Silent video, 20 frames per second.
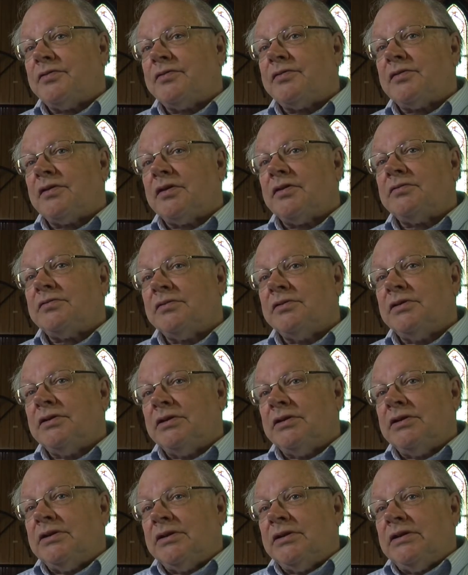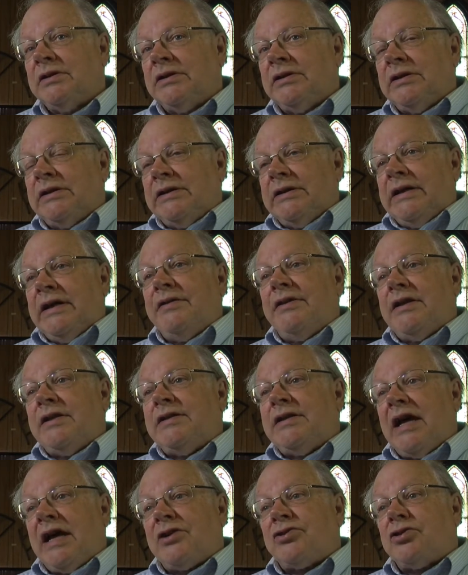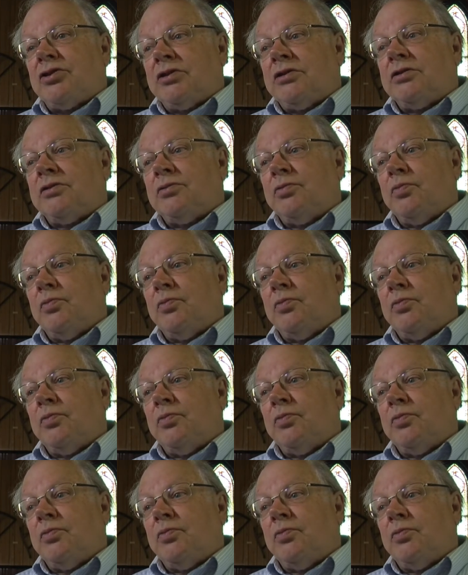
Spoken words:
So, and then Dr.